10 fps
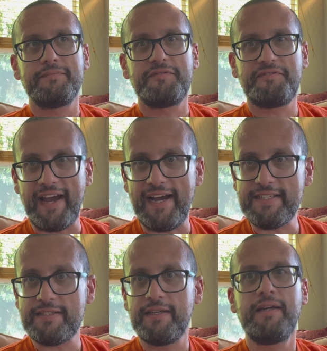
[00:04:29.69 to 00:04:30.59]

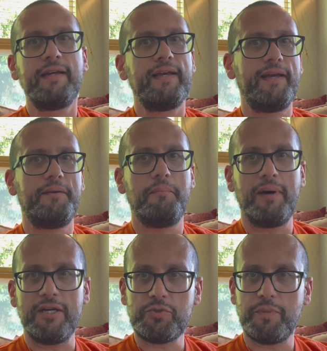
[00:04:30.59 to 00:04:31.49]
fast and
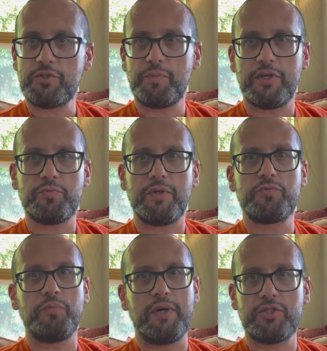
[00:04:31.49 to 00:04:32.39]

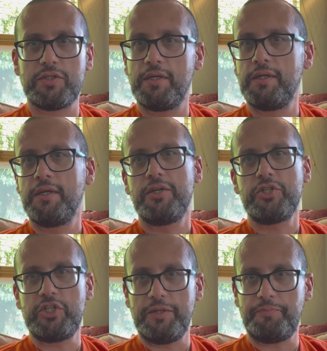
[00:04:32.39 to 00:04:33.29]
much
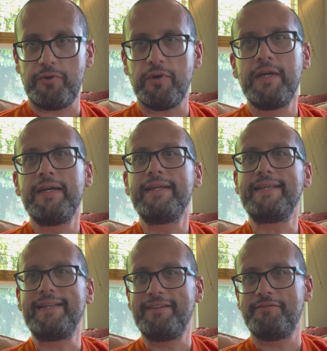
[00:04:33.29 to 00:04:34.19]
cheaper
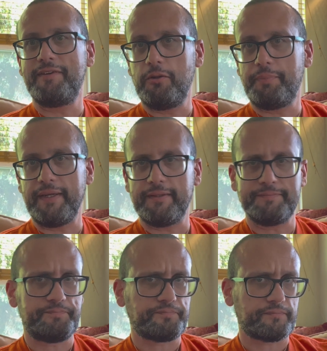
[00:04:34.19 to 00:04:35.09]
than developing
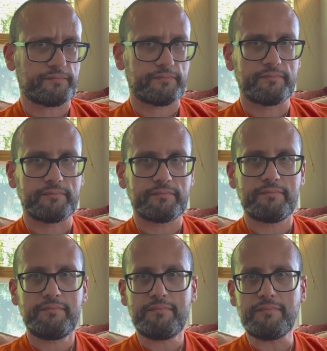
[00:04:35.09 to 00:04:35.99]

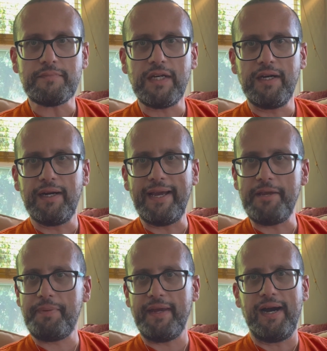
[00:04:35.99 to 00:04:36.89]

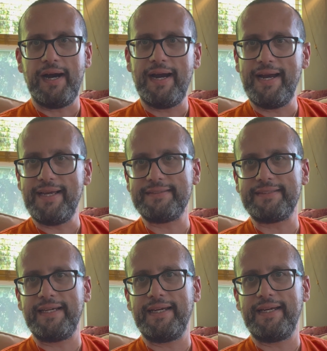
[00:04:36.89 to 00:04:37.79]
APIs
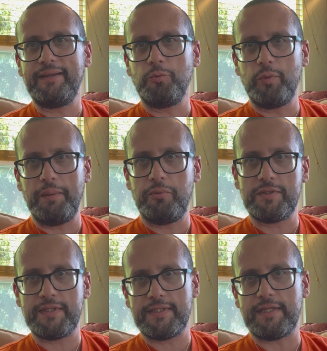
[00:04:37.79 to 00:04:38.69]
and
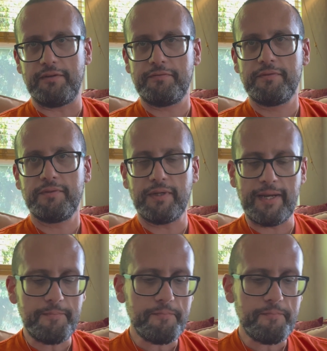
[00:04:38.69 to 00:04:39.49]
webhooks and stuff. Okay.